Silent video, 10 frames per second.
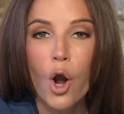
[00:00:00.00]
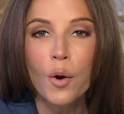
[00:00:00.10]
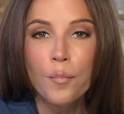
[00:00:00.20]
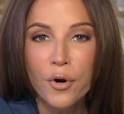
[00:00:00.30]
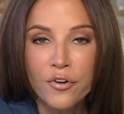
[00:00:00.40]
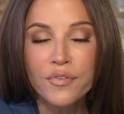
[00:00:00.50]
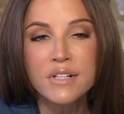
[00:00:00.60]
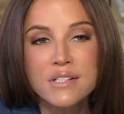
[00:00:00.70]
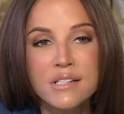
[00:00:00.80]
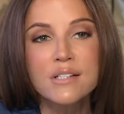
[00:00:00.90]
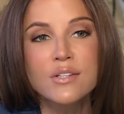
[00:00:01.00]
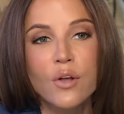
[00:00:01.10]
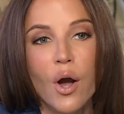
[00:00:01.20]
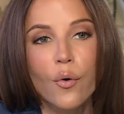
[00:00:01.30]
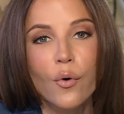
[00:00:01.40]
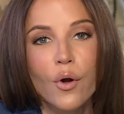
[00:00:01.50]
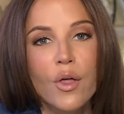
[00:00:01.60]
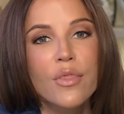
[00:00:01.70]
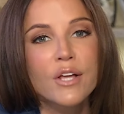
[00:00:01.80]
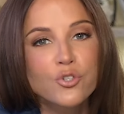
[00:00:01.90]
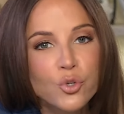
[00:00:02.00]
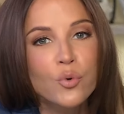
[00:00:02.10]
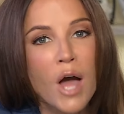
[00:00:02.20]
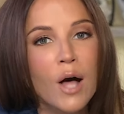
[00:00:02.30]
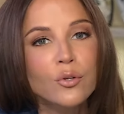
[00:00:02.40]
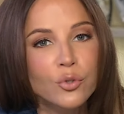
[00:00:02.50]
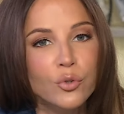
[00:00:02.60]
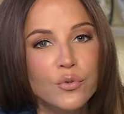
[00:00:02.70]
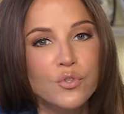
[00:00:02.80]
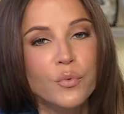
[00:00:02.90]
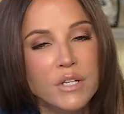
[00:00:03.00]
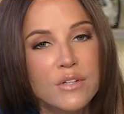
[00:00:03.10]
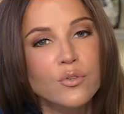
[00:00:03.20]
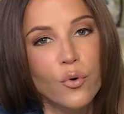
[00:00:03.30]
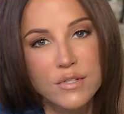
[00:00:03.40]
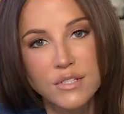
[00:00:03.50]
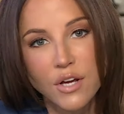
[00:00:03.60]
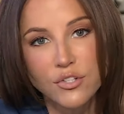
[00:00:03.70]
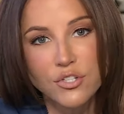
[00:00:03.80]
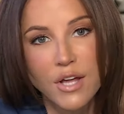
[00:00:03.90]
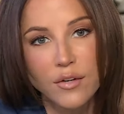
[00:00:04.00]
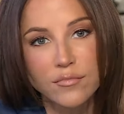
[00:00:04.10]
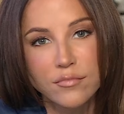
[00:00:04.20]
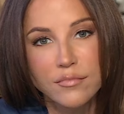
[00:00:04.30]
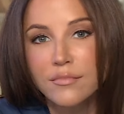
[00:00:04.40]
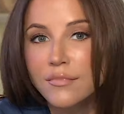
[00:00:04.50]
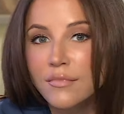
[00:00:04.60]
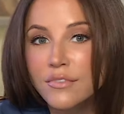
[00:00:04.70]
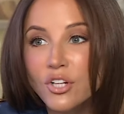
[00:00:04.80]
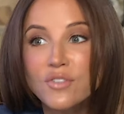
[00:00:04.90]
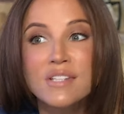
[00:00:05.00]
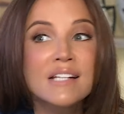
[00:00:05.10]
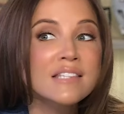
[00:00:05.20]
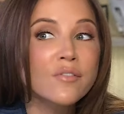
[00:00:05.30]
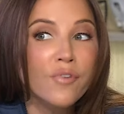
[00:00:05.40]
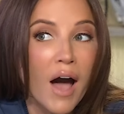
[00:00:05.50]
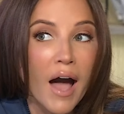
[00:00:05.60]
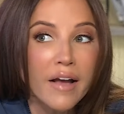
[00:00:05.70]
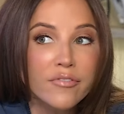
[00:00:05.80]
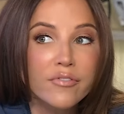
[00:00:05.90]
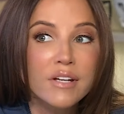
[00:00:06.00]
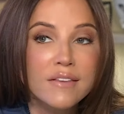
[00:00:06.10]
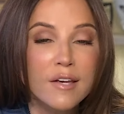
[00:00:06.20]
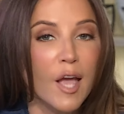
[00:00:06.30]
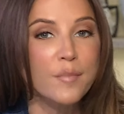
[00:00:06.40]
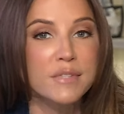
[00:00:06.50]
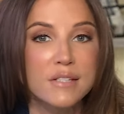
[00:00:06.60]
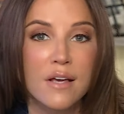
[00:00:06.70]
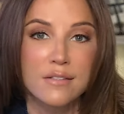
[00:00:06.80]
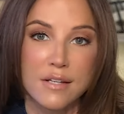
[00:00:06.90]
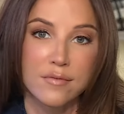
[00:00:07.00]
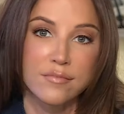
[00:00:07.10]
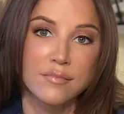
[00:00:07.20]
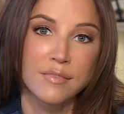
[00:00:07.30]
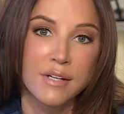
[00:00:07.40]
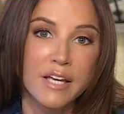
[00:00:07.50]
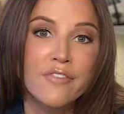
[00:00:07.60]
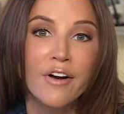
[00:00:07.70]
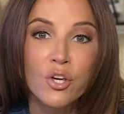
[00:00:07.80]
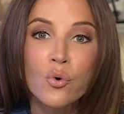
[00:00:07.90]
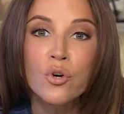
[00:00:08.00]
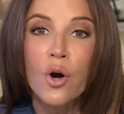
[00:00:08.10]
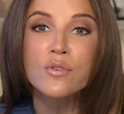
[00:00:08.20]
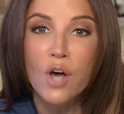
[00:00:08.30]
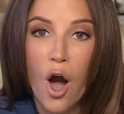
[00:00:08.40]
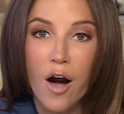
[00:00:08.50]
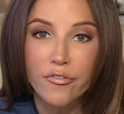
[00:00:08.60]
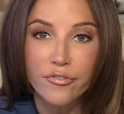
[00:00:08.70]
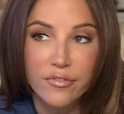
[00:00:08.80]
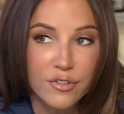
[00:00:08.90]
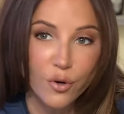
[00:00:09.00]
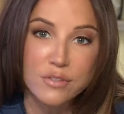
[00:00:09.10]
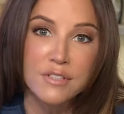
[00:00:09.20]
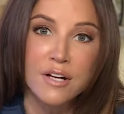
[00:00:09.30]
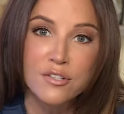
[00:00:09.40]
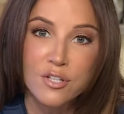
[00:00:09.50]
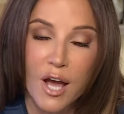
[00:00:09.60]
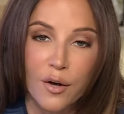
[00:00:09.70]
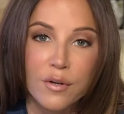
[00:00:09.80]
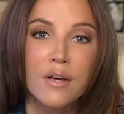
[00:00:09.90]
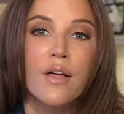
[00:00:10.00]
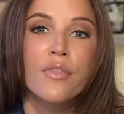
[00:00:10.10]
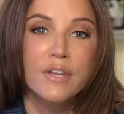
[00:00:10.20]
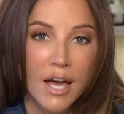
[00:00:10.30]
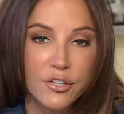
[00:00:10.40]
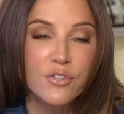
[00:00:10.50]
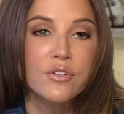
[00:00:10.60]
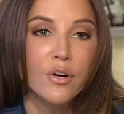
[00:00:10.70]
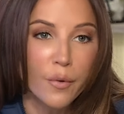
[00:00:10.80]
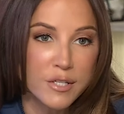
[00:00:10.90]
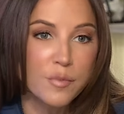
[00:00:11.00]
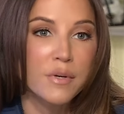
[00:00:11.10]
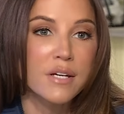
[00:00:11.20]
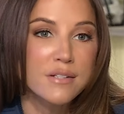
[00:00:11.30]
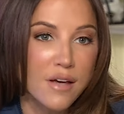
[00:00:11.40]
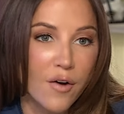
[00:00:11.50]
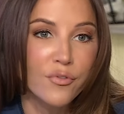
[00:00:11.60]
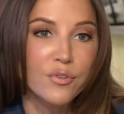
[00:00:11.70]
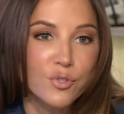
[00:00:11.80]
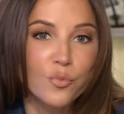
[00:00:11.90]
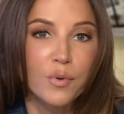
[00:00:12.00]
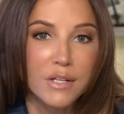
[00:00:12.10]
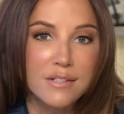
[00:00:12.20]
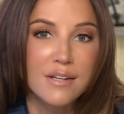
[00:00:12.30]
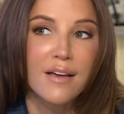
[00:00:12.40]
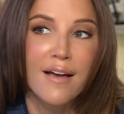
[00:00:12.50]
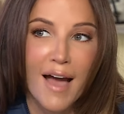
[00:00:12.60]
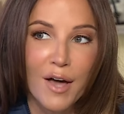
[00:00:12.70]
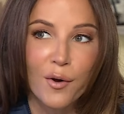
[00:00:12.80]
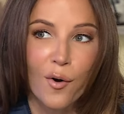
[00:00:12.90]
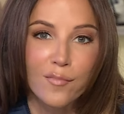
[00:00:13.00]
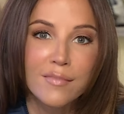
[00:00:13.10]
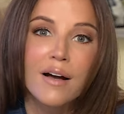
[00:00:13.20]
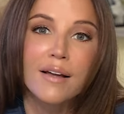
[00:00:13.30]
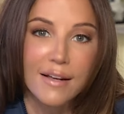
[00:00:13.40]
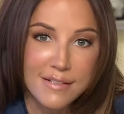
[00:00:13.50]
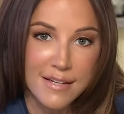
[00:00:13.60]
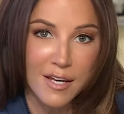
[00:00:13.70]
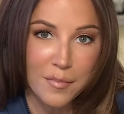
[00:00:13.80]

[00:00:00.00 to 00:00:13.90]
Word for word: are a perfect 6-0. They do not lose when he scores a touchdown. They're 6-5 in the games he doesn't. If Ayuk goes off, scores a touchdown, the Niners are going to be tough to beat at home against